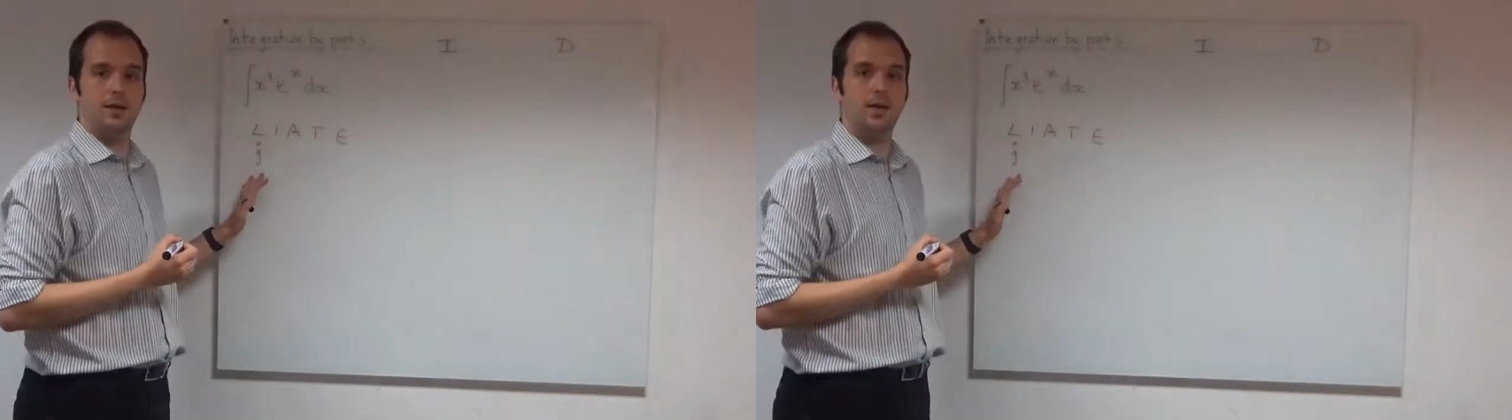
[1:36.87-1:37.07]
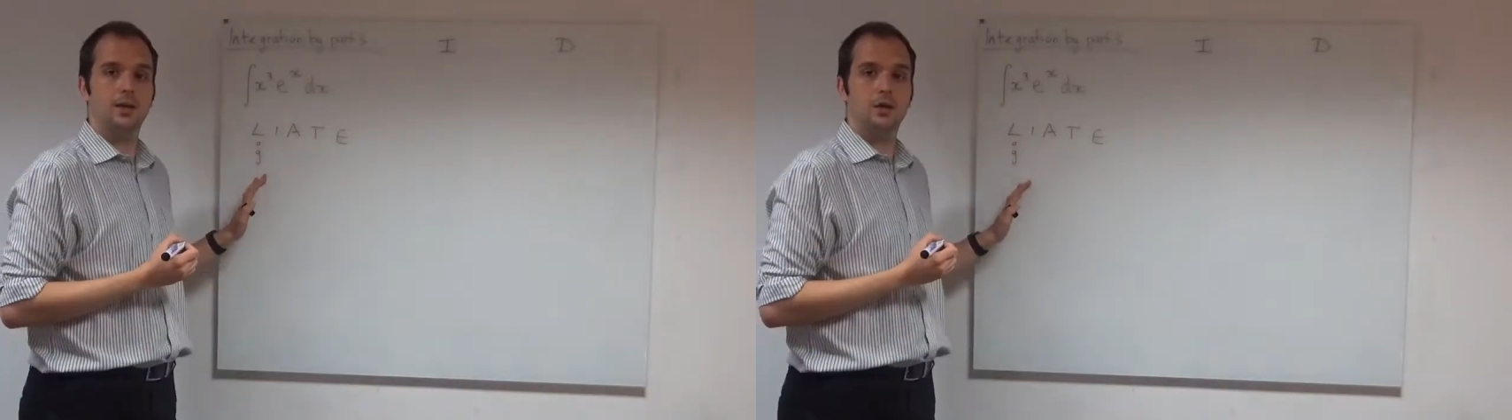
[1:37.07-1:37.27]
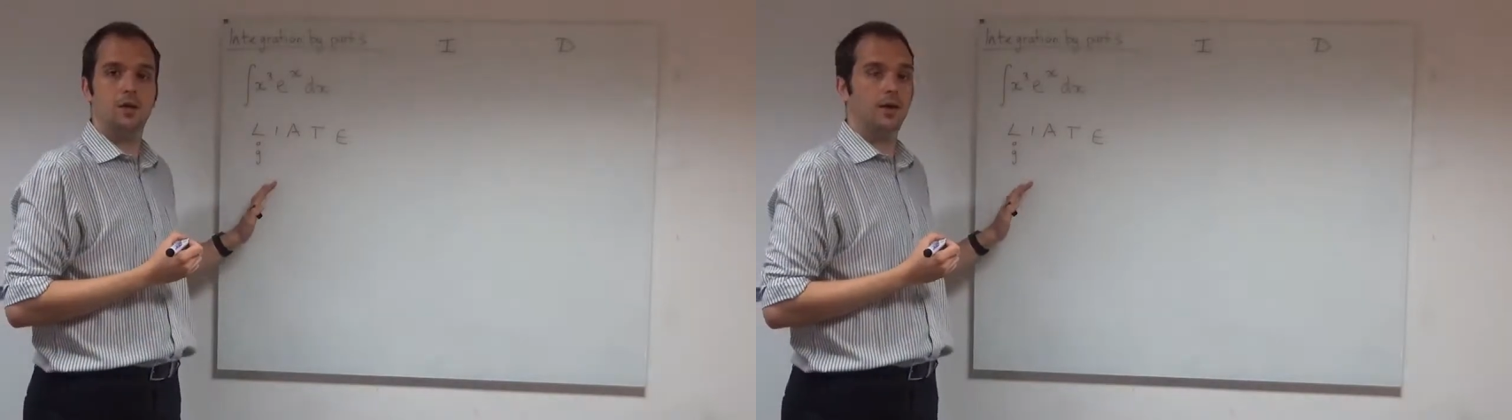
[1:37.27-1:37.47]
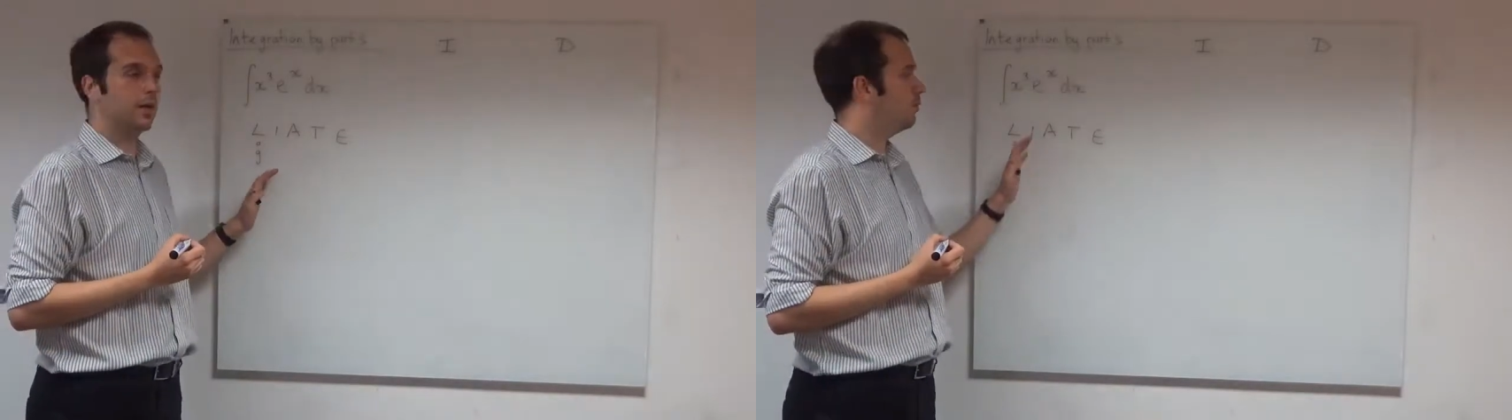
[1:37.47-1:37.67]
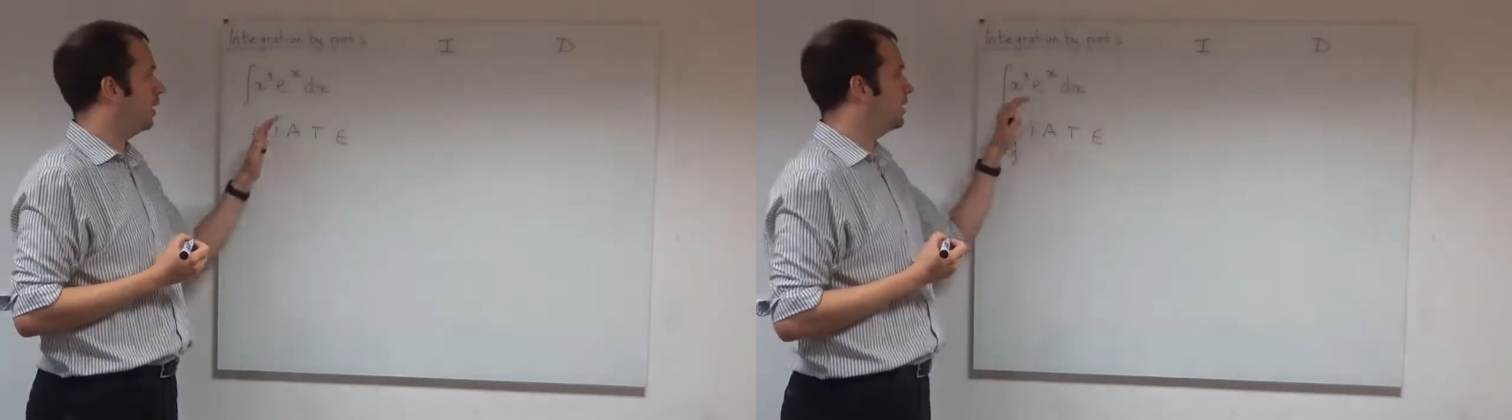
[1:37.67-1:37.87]
in your
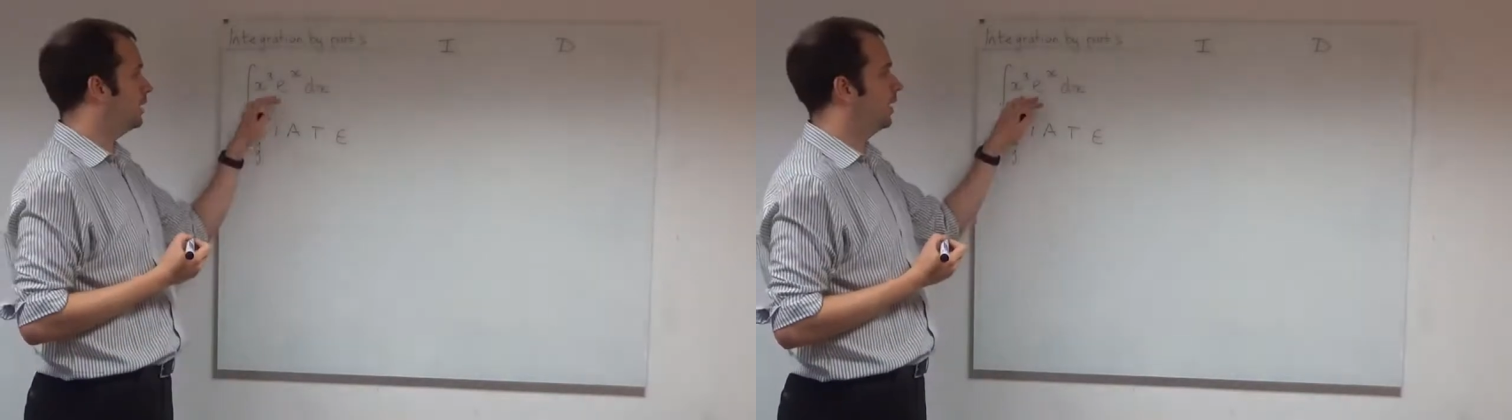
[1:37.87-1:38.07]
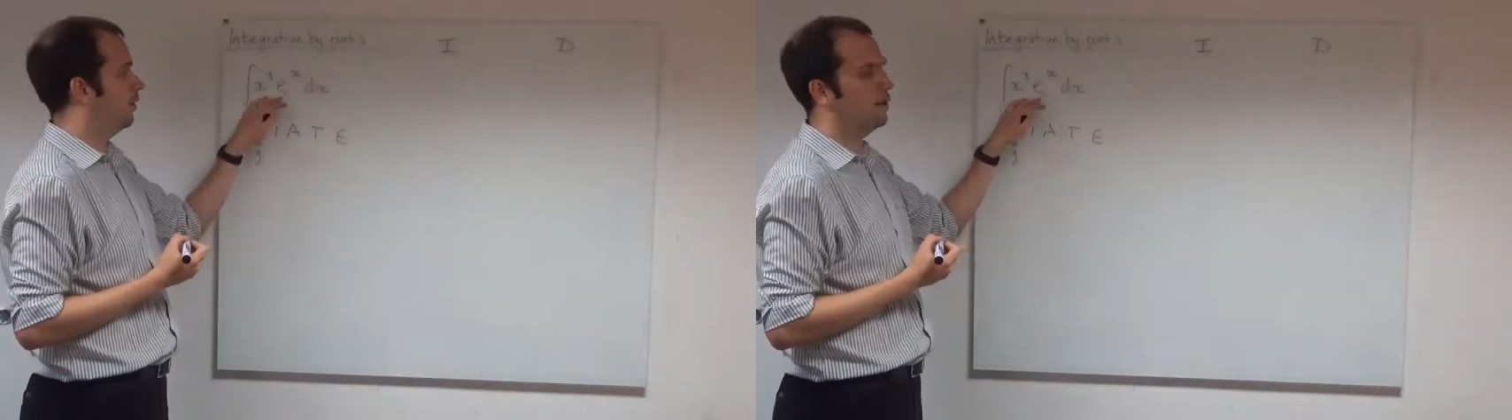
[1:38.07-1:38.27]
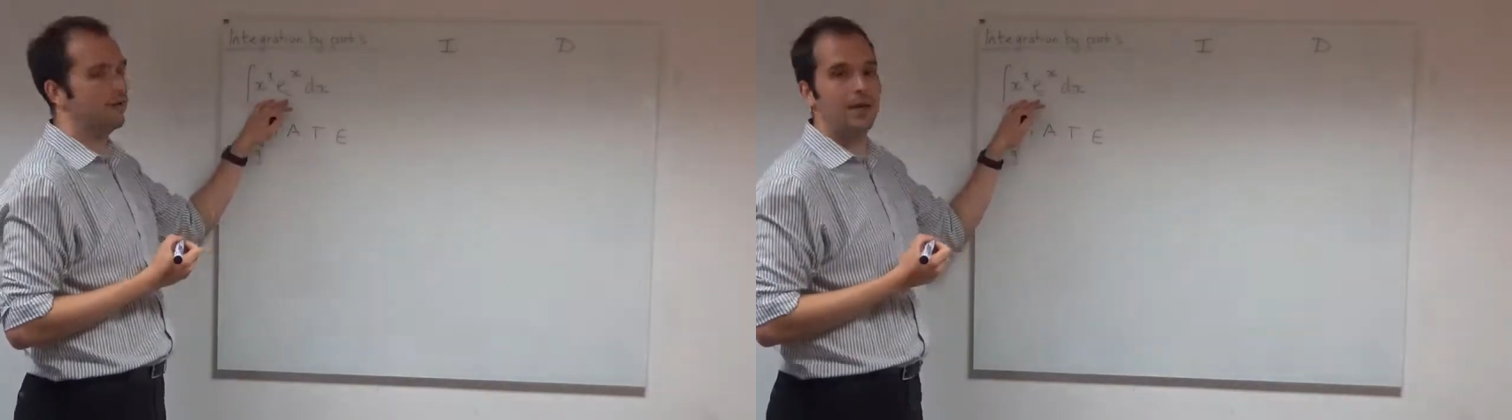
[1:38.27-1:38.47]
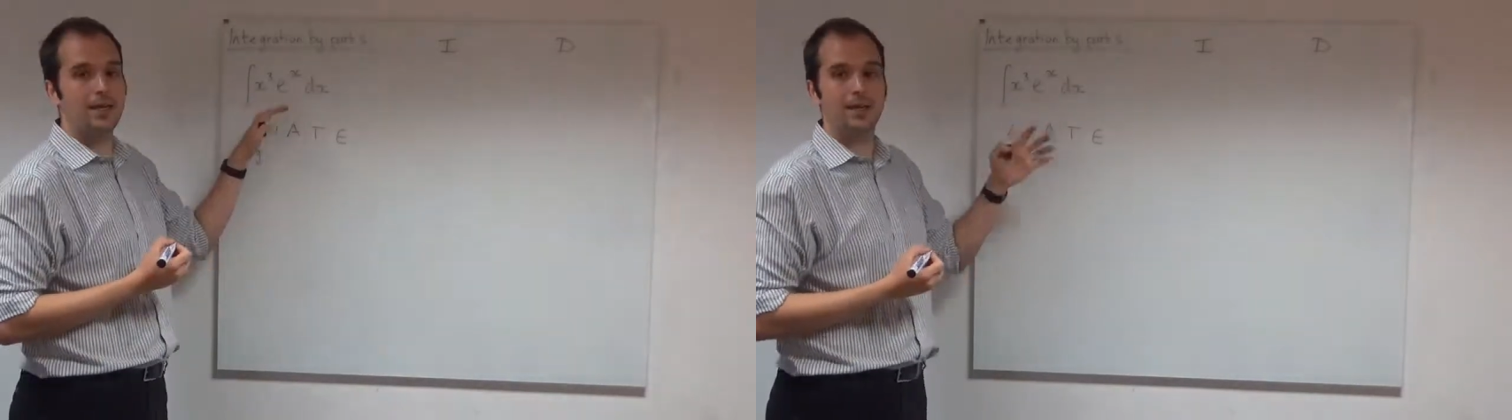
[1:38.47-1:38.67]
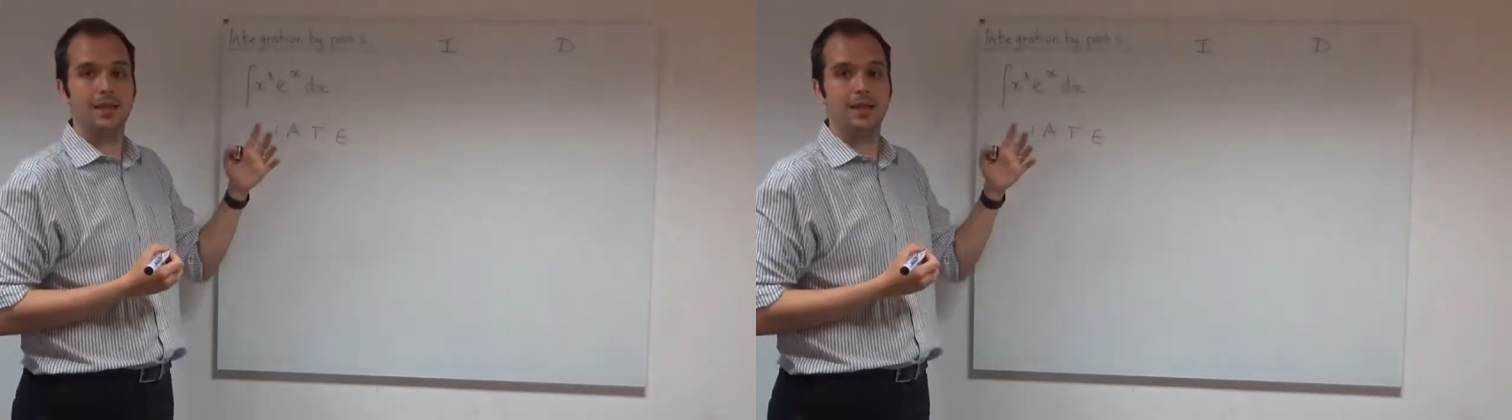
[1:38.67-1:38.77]
expression that you're integrating,